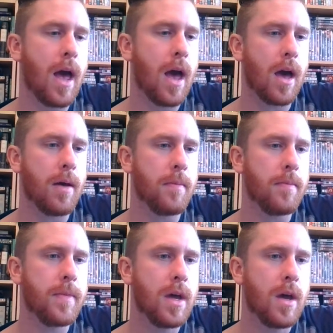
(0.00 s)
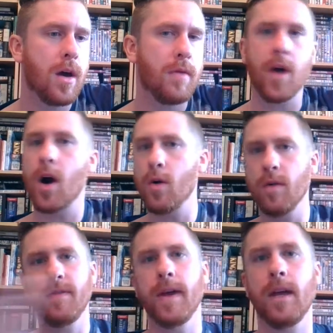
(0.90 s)
um, of the whole
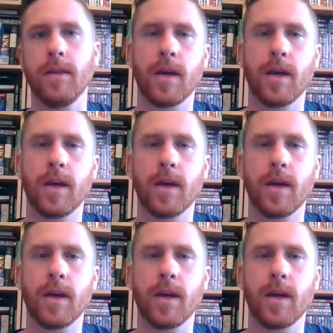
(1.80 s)
thing,